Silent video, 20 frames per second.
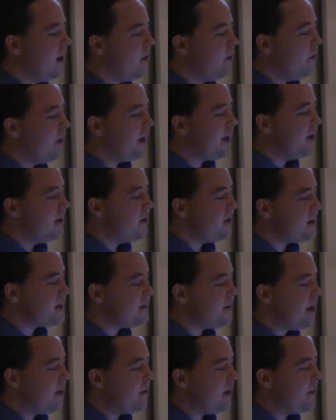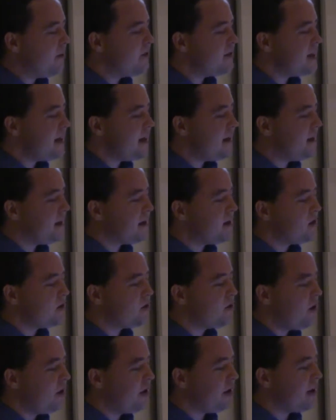We can do this by representing the
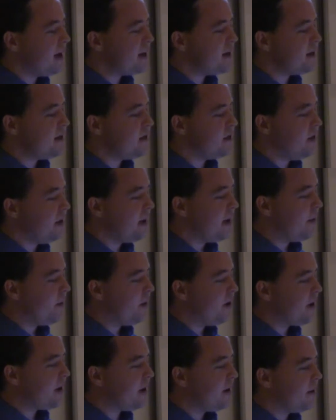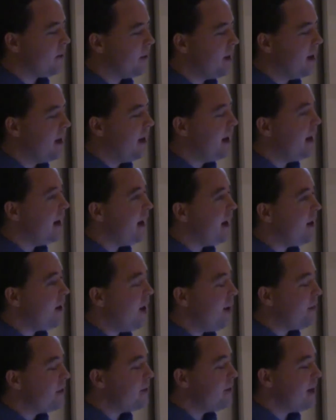controller as a neural network and
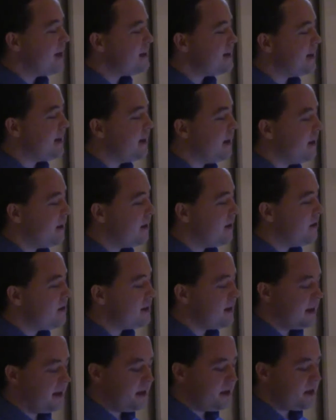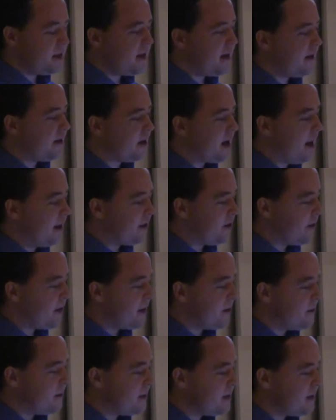optimizing it using genetic
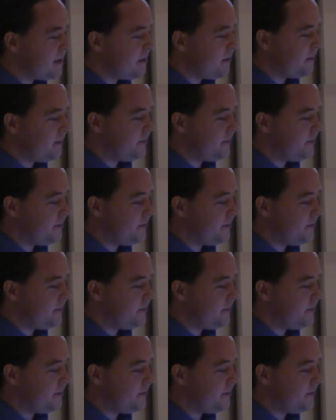algorithms.